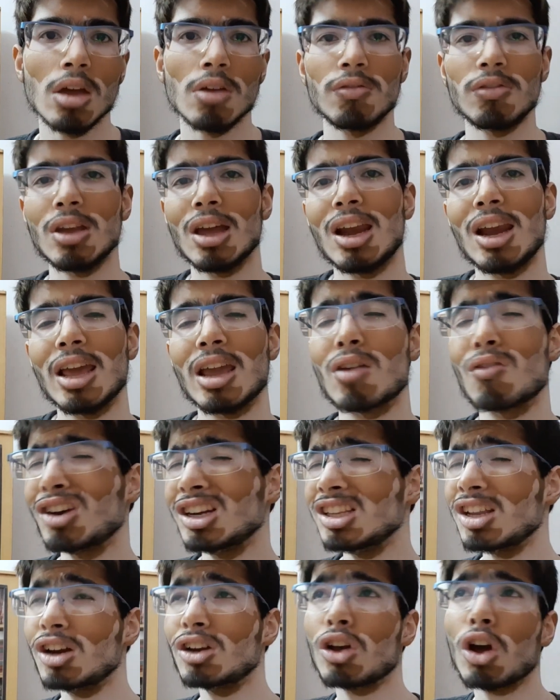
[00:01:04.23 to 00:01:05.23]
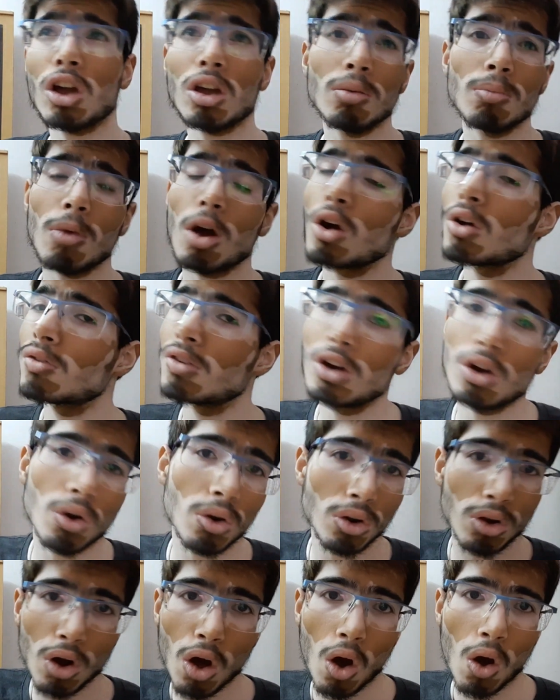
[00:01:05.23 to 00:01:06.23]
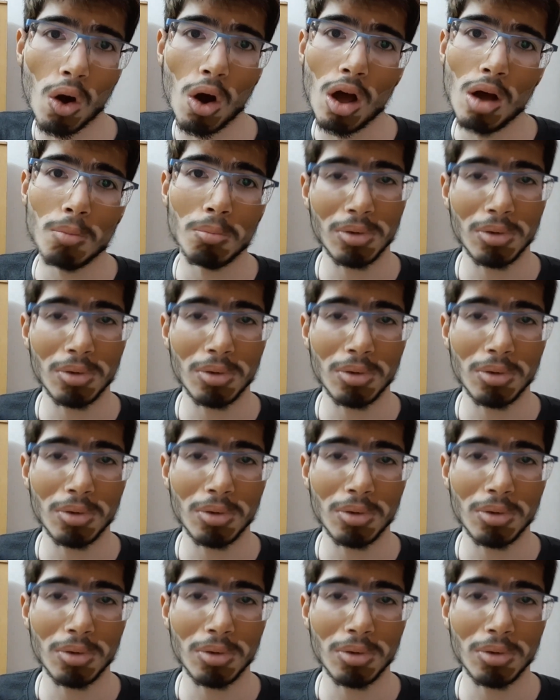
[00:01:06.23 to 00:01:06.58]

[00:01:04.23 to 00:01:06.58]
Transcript: We are like, what they're talking about, we don't know,